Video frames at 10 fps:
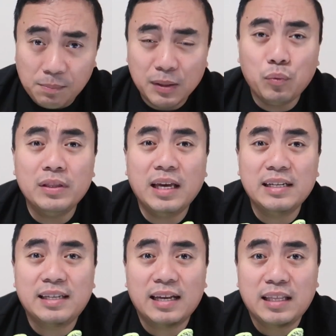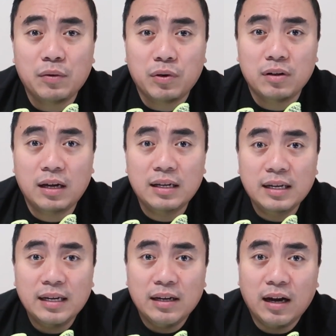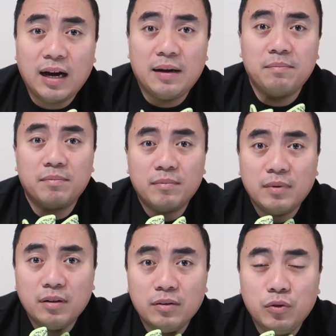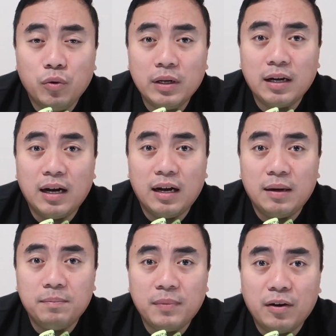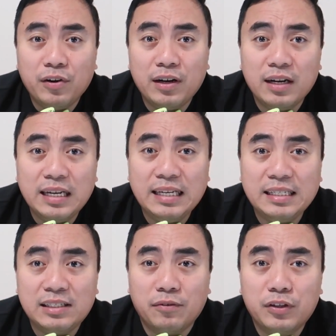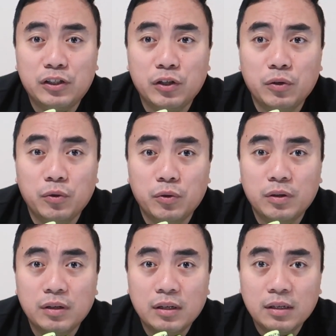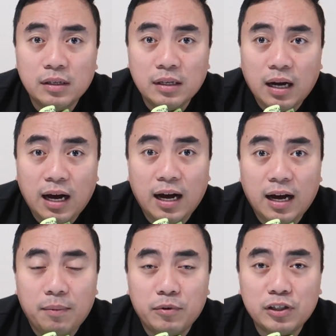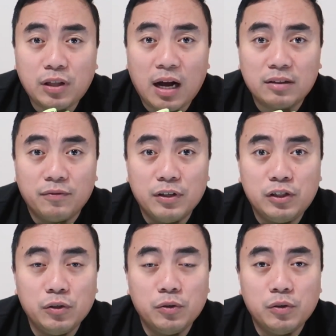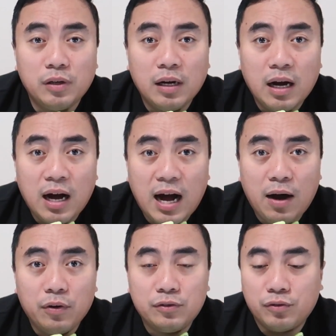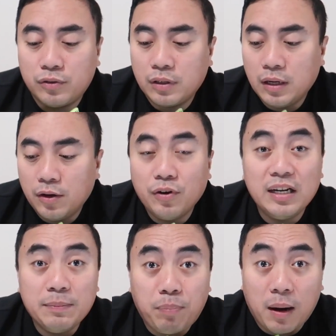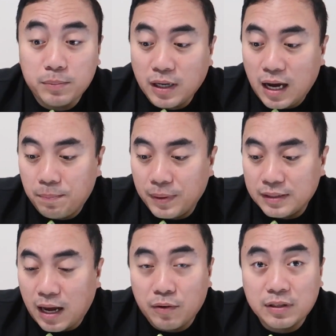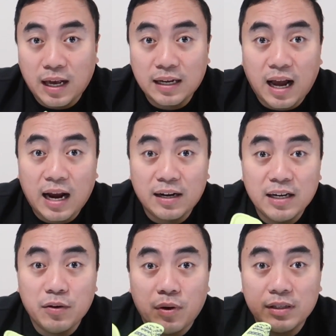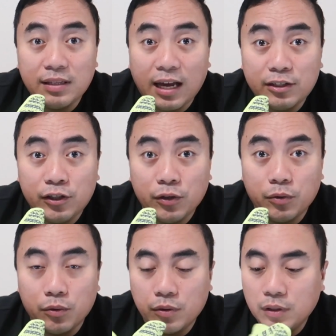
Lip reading: But when they said they were doing a re-release of the shoe, restock of the shoe, I was really pumped up, and I was like, I really wanted that shoe